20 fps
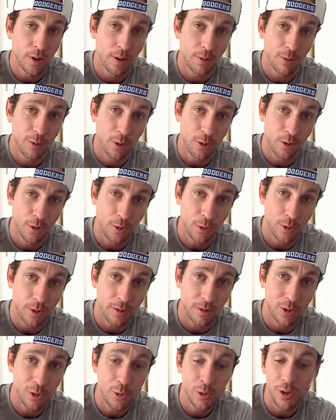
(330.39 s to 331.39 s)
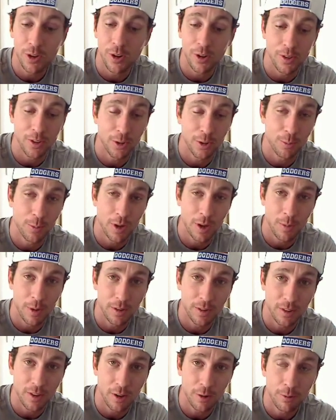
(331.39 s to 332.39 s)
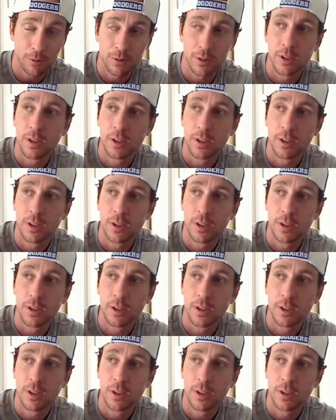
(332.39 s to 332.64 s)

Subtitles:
anniversary of doing all this by myself.